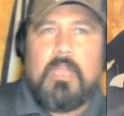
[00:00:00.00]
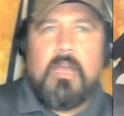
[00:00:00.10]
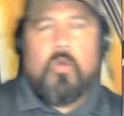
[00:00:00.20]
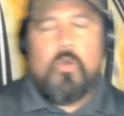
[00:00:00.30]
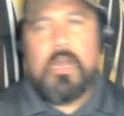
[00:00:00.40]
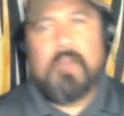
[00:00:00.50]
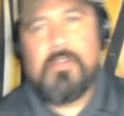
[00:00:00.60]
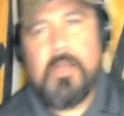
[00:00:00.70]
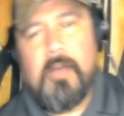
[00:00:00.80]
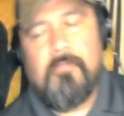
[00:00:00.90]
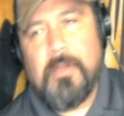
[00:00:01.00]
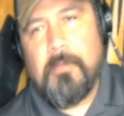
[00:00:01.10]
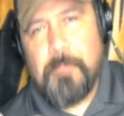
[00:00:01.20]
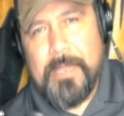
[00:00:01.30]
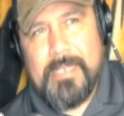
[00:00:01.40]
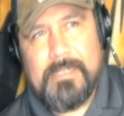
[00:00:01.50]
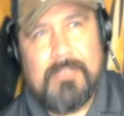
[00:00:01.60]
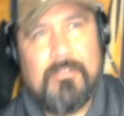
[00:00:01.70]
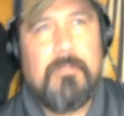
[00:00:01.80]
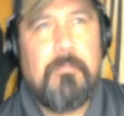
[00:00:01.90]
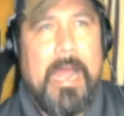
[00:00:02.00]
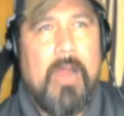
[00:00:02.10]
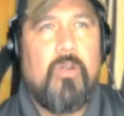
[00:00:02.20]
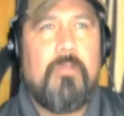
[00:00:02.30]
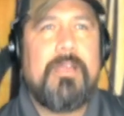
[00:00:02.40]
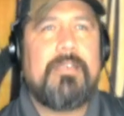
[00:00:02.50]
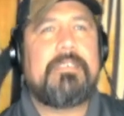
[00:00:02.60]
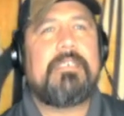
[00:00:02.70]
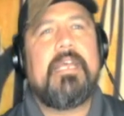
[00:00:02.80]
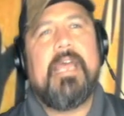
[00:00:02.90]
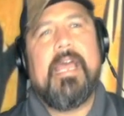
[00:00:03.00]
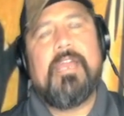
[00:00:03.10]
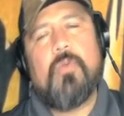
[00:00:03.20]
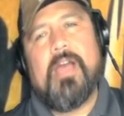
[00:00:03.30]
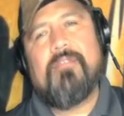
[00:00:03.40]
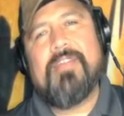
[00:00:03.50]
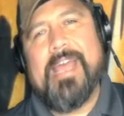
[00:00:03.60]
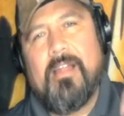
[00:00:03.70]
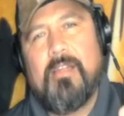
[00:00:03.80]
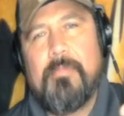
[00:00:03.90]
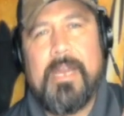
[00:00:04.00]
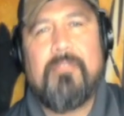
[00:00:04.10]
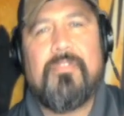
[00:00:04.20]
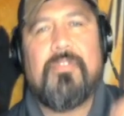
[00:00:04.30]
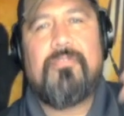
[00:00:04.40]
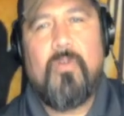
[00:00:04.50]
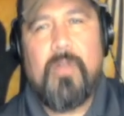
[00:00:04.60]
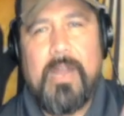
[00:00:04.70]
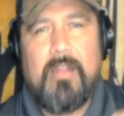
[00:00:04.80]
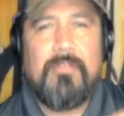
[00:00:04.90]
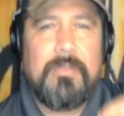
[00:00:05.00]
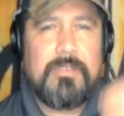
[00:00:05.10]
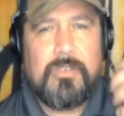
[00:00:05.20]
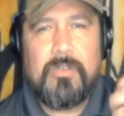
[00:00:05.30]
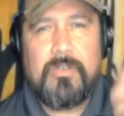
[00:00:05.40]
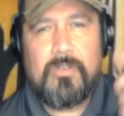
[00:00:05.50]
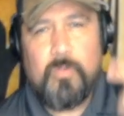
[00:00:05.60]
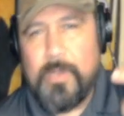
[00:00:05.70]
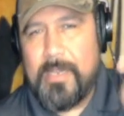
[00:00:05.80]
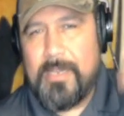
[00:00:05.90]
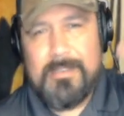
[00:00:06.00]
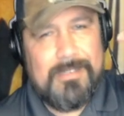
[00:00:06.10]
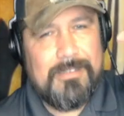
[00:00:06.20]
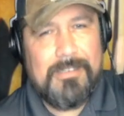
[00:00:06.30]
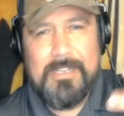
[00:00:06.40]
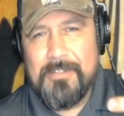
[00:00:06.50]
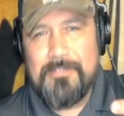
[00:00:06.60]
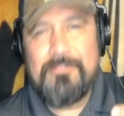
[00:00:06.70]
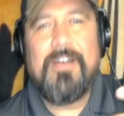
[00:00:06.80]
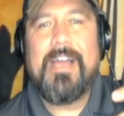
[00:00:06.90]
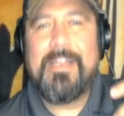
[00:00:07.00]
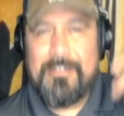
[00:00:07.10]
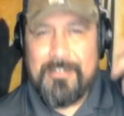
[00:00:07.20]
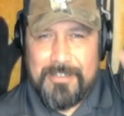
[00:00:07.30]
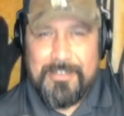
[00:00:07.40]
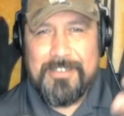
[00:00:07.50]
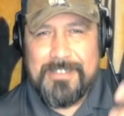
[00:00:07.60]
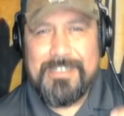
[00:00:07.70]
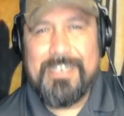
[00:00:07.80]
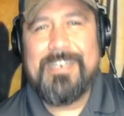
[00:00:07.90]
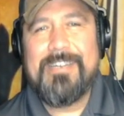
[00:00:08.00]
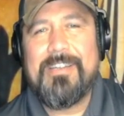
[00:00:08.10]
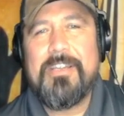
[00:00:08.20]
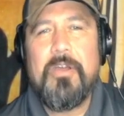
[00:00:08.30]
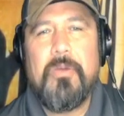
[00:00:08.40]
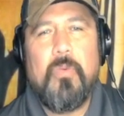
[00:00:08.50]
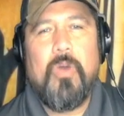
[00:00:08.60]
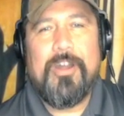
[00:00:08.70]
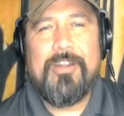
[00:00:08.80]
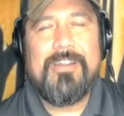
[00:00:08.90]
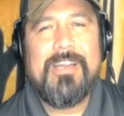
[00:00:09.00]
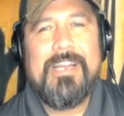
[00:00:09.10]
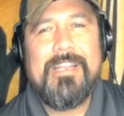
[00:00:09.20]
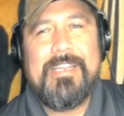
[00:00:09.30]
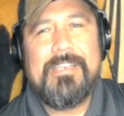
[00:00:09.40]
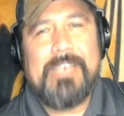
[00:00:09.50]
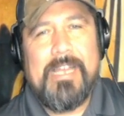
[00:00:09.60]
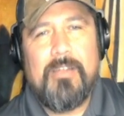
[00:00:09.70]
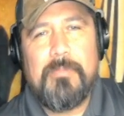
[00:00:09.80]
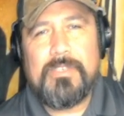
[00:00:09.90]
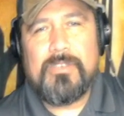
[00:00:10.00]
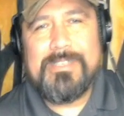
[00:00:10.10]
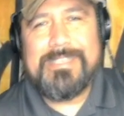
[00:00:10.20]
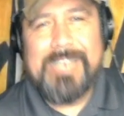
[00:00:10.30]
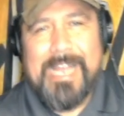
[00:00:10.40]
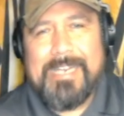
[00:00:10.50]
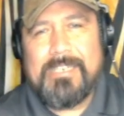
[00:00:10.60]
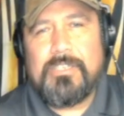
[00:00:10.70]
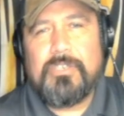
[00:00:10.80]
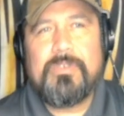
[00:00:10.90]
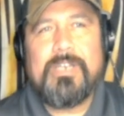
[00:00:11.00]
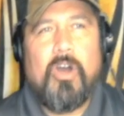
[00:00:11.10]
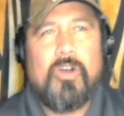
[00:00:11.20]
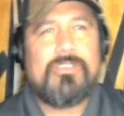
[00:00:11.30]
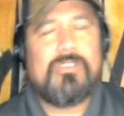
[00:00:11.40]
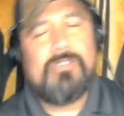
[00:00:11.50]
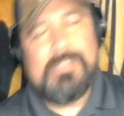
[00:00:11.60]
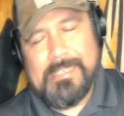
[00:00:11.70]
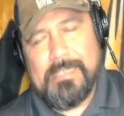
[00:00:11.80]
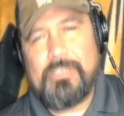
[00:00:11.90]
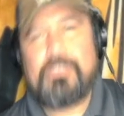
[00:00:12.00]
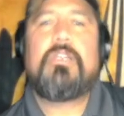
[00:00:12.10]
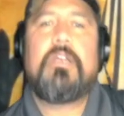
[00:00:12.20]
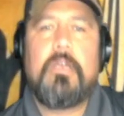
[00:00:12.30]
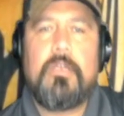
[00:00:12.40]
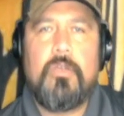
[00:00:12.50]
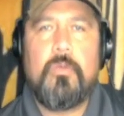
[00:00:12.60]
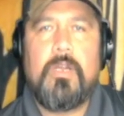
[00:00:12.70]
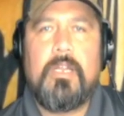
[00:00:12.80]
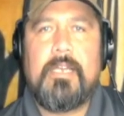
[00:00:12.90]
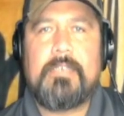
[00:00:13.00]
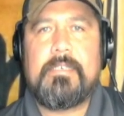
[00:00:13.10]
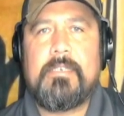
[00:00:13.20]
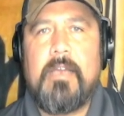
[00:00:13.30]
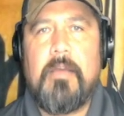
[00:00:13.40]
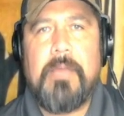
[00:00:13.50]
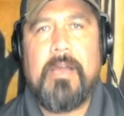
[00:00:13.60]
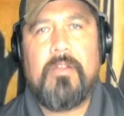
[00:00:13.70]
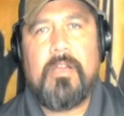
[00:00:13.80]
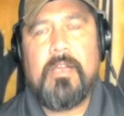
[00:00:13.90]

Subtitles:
or of peace and empowerment, and you have an element of the four elements: earth, wind, fire, you understand, water. These elements are assigned to you to also teach you a lesson about